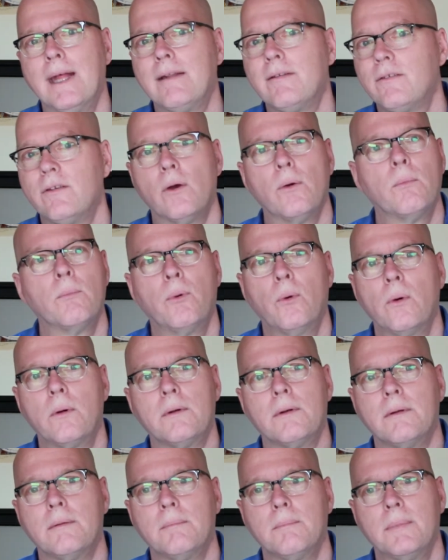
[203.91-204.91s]
so
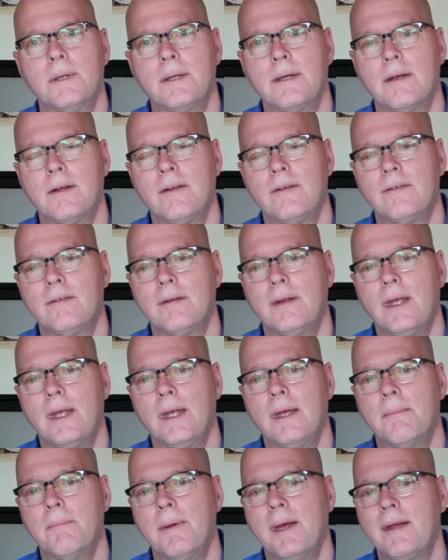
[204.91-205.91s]
important, because
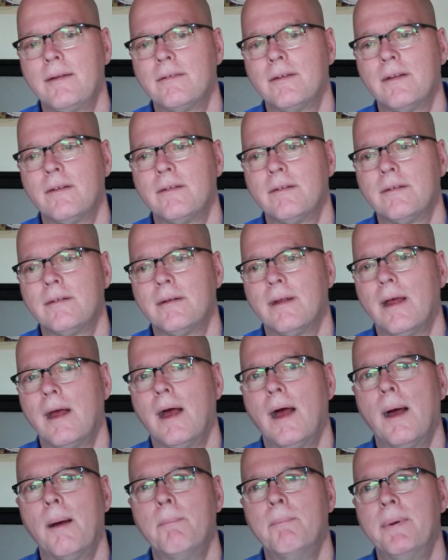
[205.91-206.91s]
it makes us
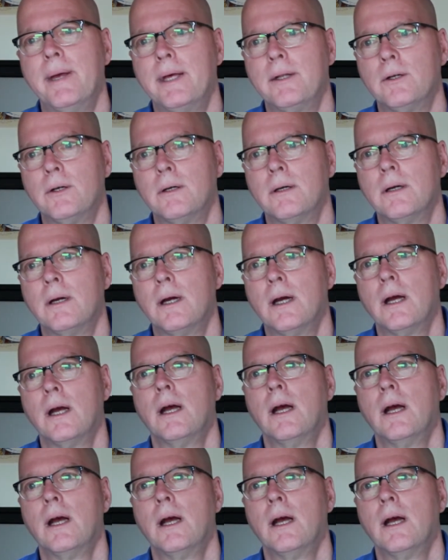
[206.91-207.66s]
a better